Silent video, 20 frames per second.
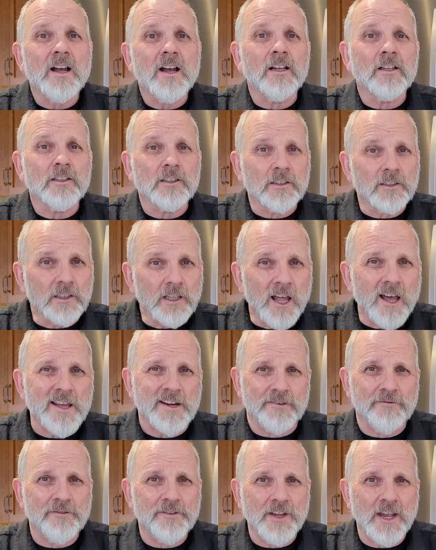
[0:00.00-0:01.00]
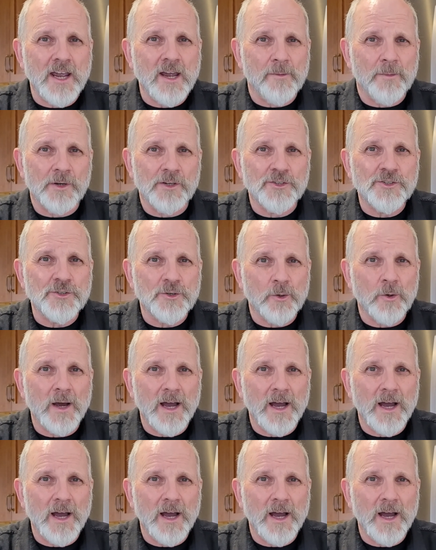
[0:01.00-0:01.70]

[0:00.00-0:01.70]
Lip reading: a lot of damage to a